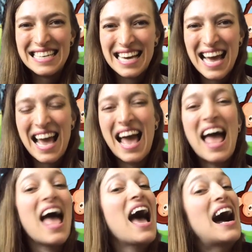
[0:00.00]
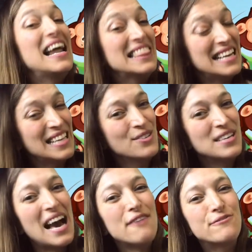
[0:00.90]
Hallelujah.
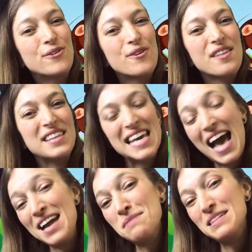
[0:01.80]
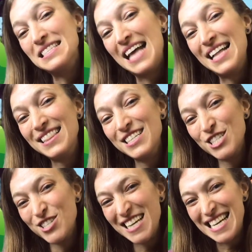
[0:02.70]
Hallelujah. For the animals and the
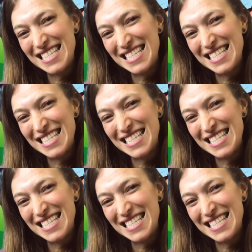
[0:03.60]
trees.